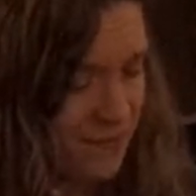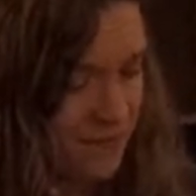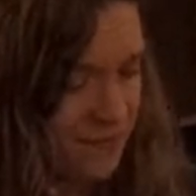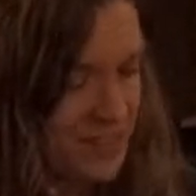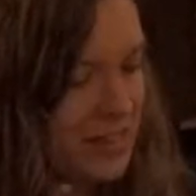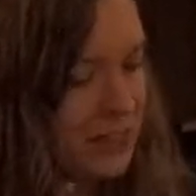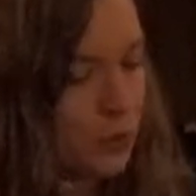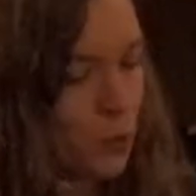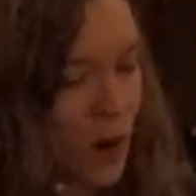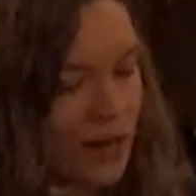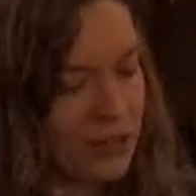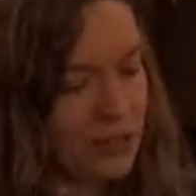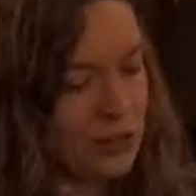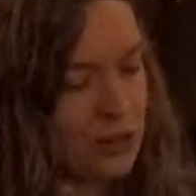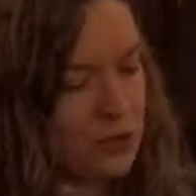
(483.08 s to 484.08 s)
Because
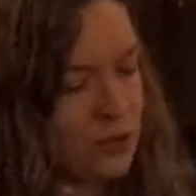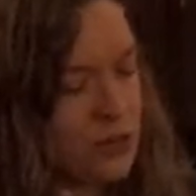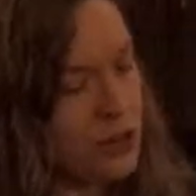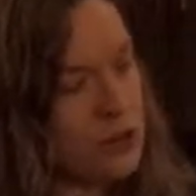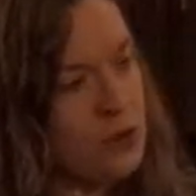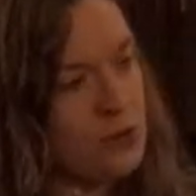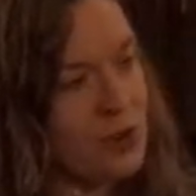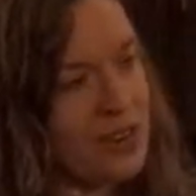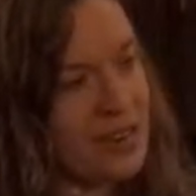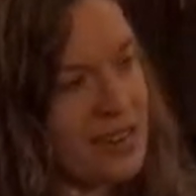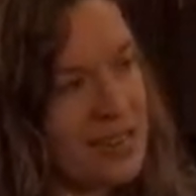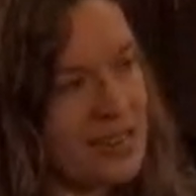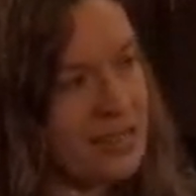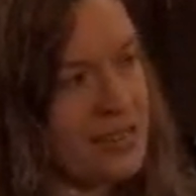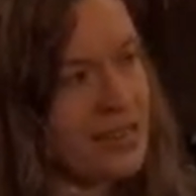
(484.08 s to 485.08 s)
what do you do when
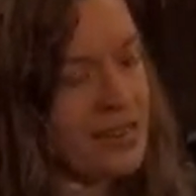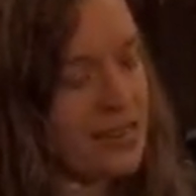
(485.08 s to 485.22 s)
healing